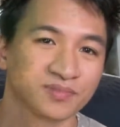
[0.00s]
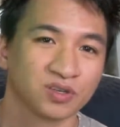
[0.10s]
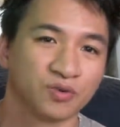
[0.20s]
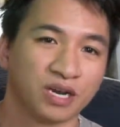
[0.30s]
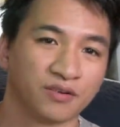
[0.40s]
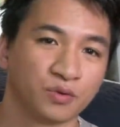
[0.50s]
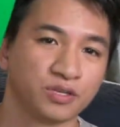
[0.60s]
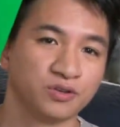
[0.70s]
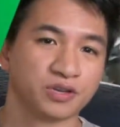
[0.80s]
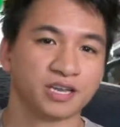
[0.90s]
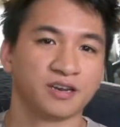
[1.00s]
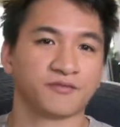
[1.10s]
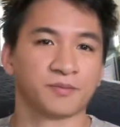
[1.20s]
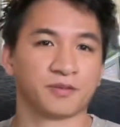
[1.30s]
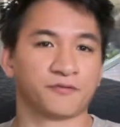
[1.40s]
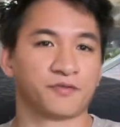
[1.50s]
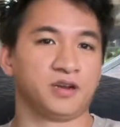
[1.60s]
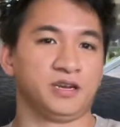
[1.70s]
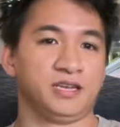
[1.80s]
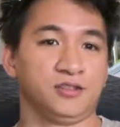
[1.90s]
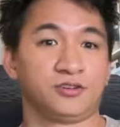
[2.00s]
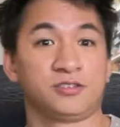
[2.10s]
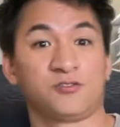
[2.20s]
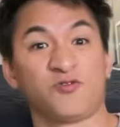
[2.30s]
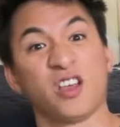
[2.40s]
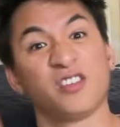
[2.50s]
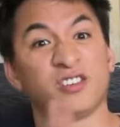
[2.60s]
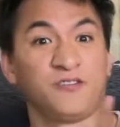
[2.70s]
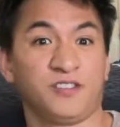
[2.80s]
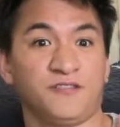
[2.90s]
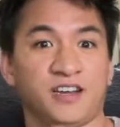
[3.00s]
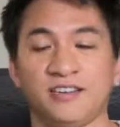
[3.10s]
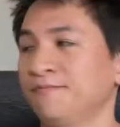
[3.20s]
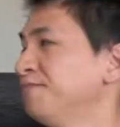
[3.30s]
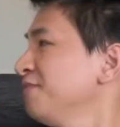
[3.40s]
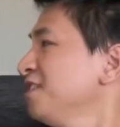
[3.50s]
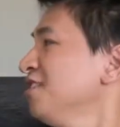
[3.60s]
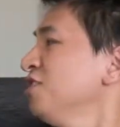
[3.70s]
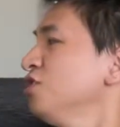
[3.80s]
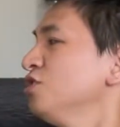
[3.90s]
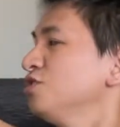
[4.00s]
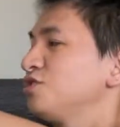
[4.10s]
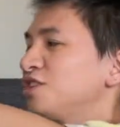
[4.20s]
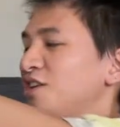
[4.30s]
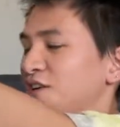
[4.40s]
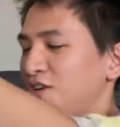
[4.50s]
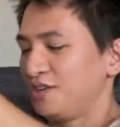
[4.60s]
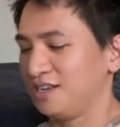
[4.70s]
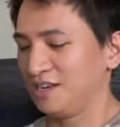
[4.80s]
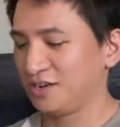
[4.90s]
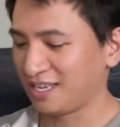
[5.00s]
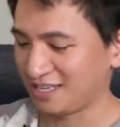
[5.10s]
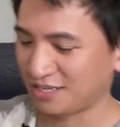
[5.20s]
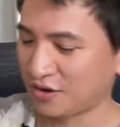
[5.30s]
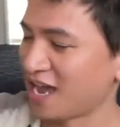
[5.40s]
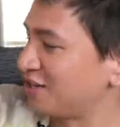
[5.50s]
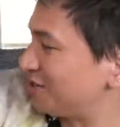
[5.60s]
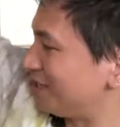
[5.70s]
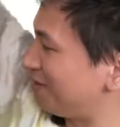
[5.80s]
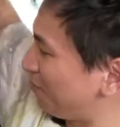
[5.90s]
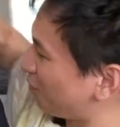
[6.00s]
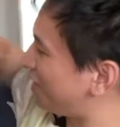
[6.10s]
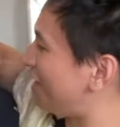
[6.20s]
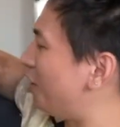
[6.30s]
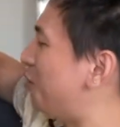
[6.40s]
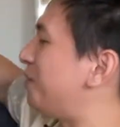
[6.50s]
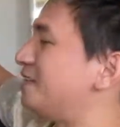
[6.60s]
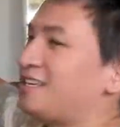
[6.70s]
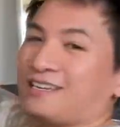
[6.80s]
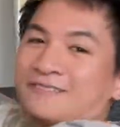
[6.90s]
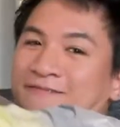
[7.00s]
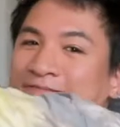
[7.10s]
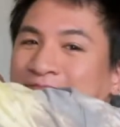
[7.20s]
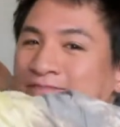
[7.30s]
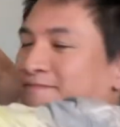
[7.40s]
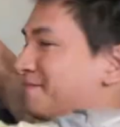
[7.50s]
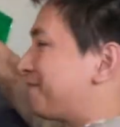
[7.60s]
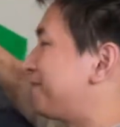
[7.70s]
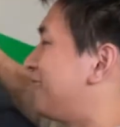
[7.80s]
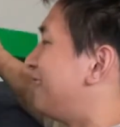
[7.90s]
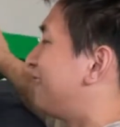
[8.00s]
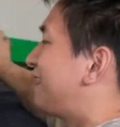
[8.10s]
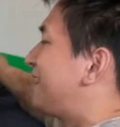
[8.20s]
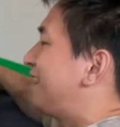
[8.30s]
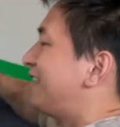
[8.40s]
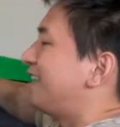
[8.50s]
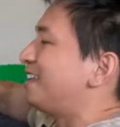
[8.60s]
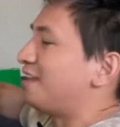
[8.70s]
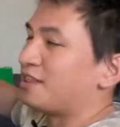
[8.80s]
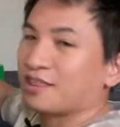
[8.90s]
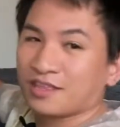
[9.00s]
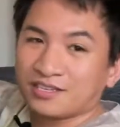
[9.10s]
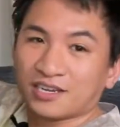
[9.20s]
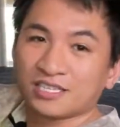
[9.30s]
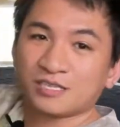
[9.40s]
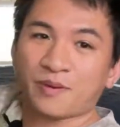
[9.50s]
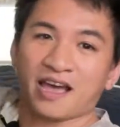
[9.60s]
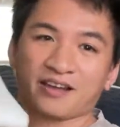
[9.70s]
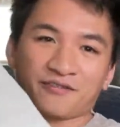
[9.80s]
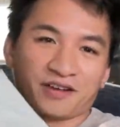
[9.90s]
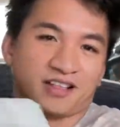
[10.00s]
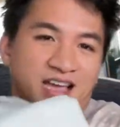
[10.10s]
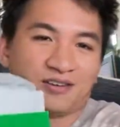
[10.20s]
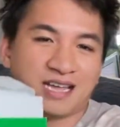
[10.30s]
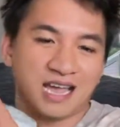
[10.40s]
whatever. When you look at it from the front, it looks relatively fine. So, okie dokie. So actually, when I opened it, the dust bag fell out.